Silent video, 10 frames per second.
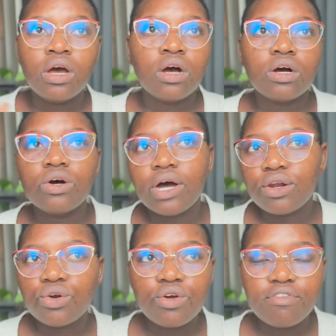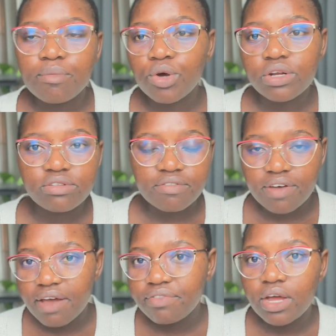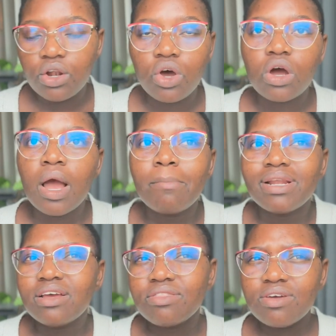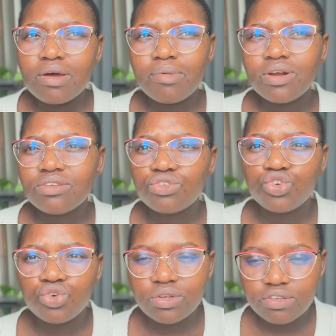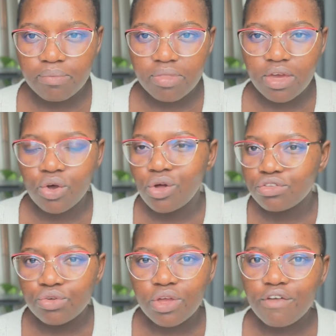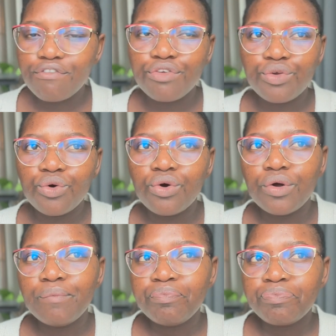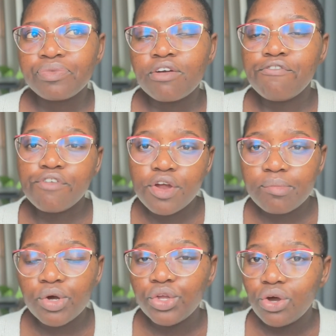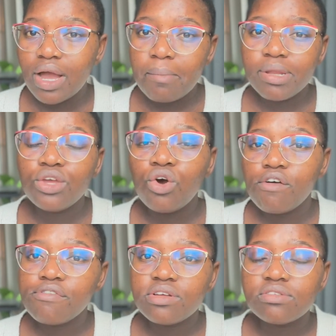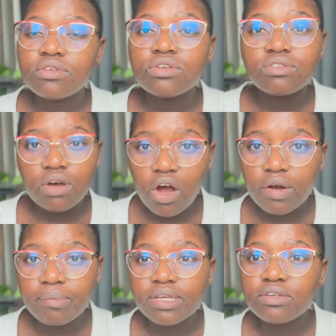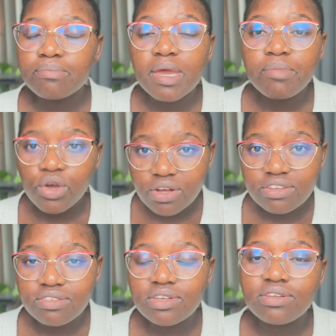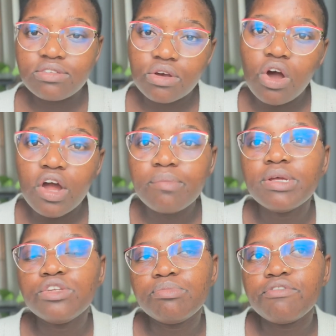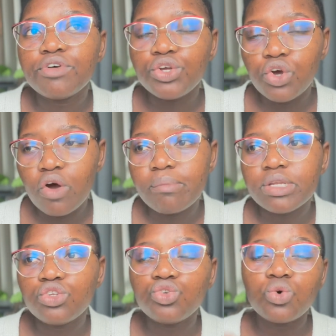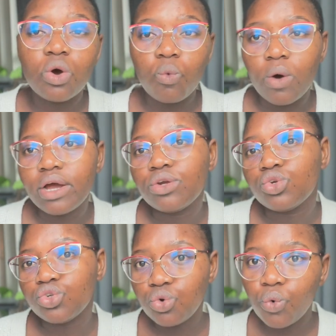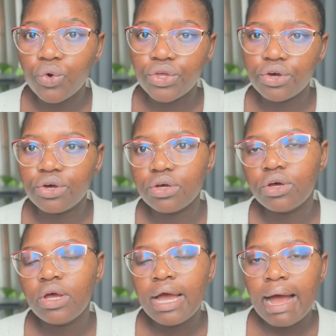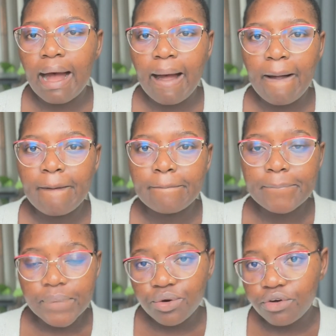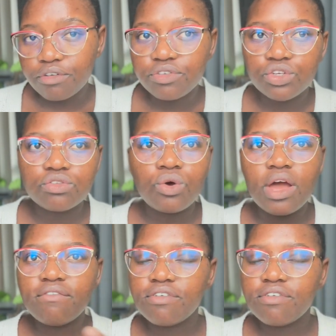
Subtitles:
oh, I don't know if I'm gonna survive that long. But like, think about it as a short-term thing. Also, if your firm or your company offers secondment, maybe consider secondment before you commit to a 1 or 2 year move. Just go have a